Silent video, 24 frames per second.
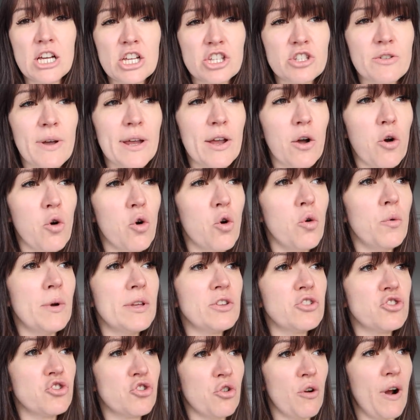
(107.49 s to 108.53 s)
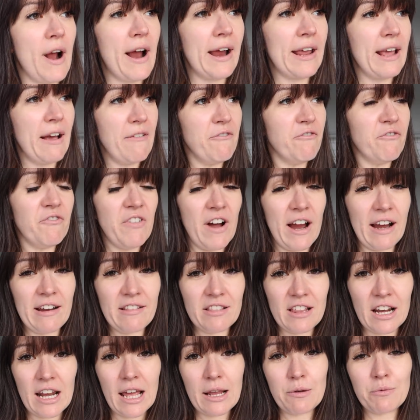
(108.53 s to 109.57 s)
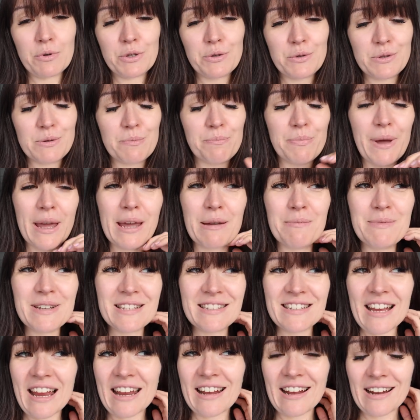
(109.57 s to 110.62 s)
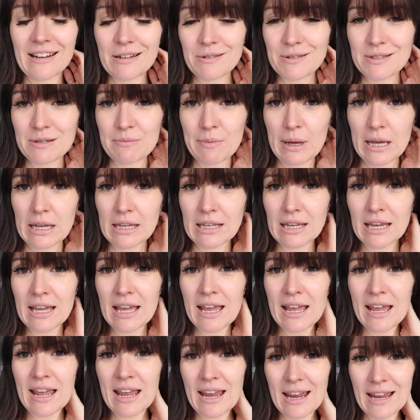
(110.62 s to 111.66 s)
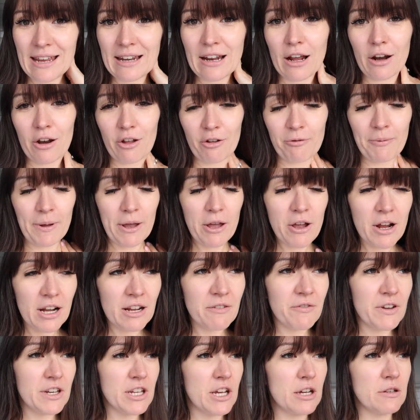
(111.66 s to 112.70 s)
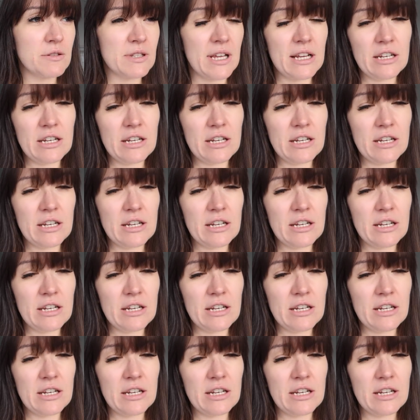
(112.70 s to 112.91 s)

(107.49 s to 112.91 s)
So I always try and find the light, which was a big mistake I used to make in a lot of my early videos,